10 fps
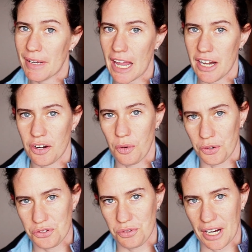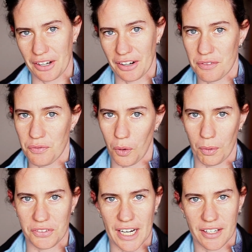gaited horse trainer in Fort
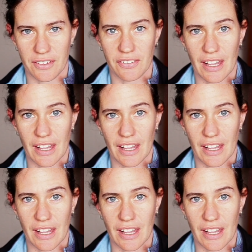Worth, Texas.